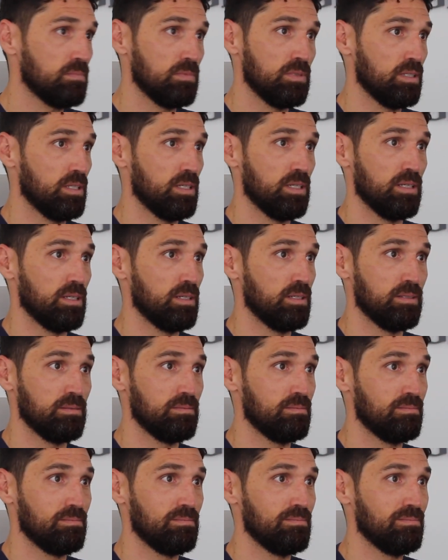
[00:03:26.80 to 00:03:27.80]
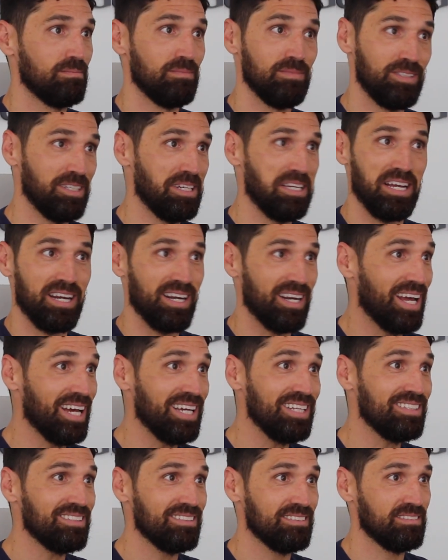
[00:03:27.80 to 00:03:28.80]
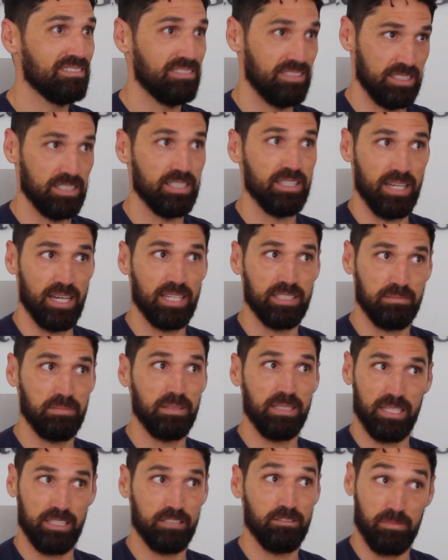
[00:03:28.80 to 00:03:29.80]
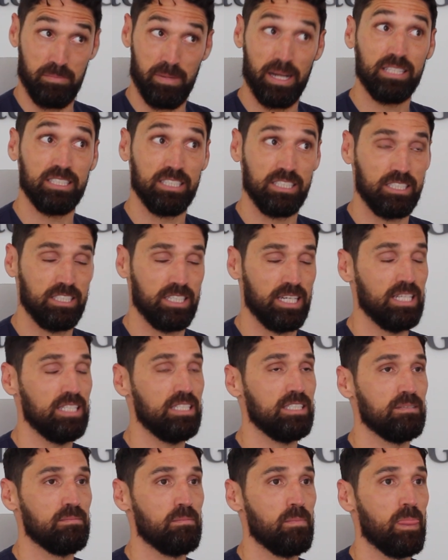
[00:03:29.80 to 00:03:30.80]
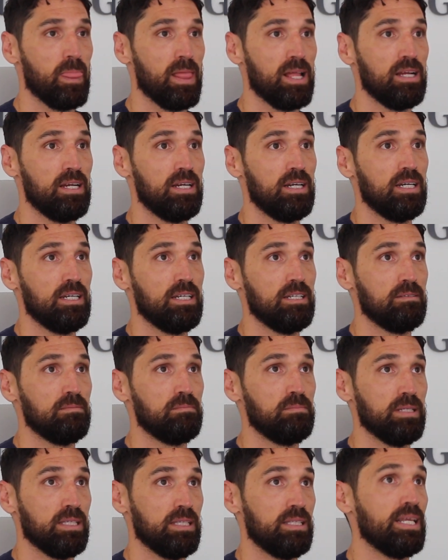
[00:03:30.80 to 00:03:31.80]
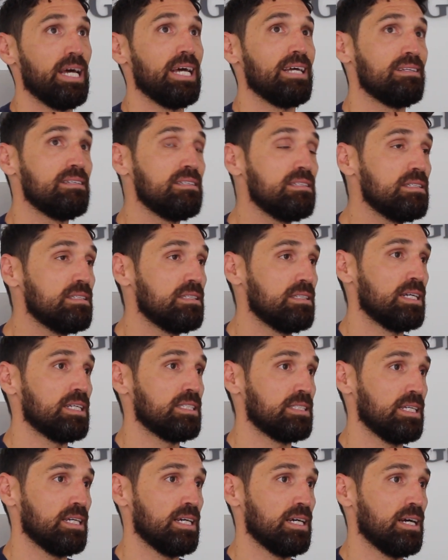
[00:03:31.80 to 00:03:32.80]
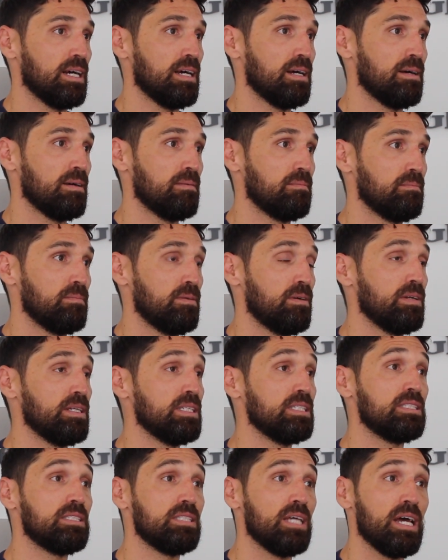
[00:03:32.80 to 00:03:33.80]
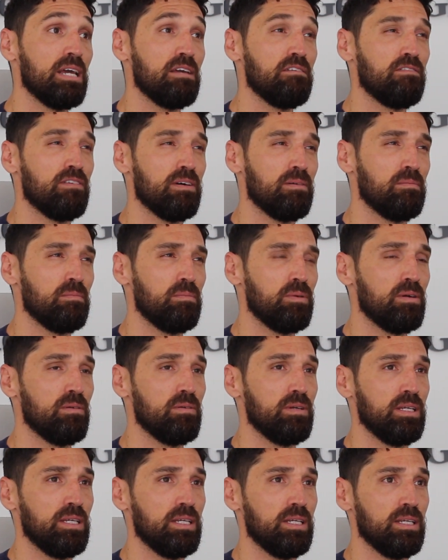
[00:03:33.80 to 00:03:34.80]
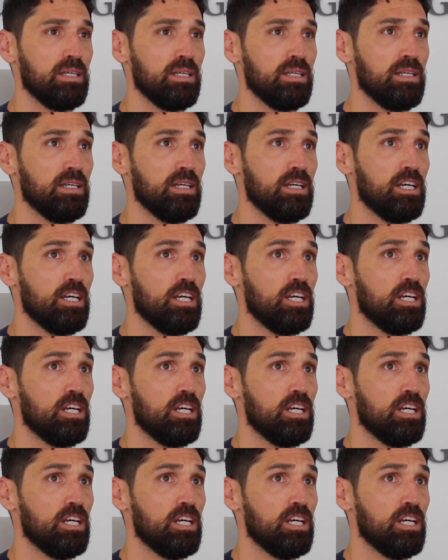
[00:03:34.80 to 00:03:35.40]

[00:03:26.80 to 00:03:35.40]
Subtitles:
day and night. This has been a dramatic change. But then, as a very safe and very